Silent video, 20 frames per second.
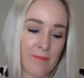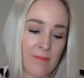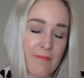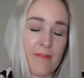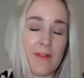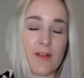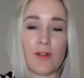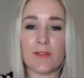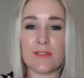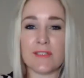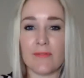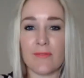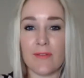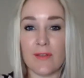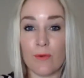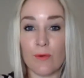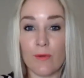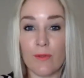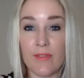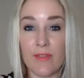philosophy
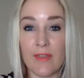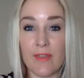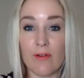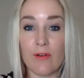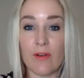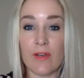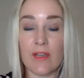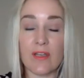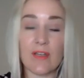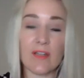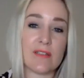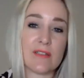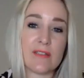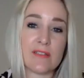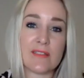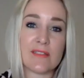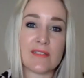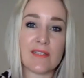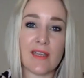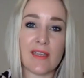or theory
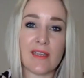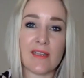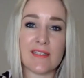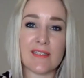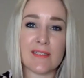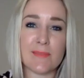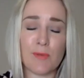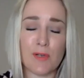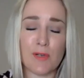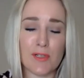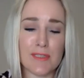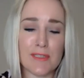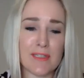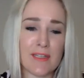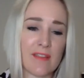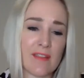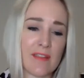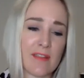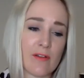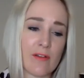is a
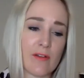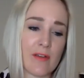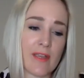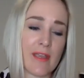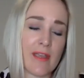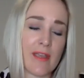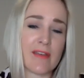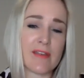conspiracy theory,